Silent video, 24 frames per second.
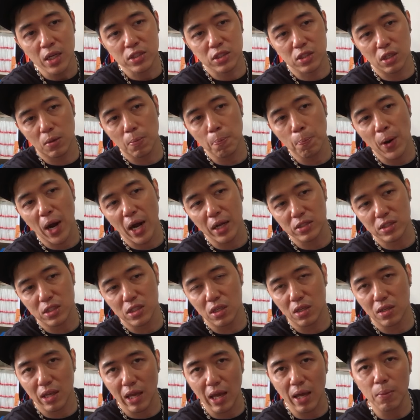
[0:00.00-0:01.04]
Certain parts
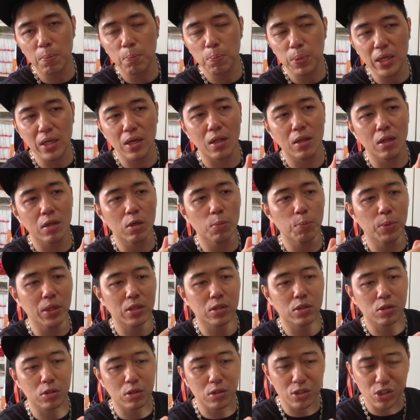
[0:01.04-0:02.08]
here can be a little bit
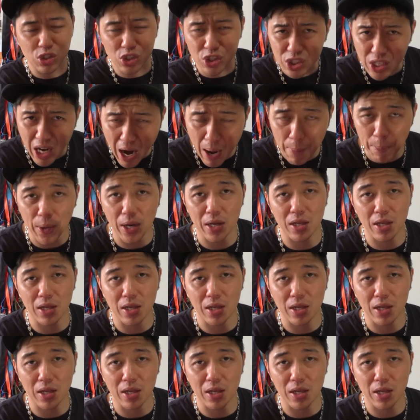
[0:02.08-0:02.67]
sharp,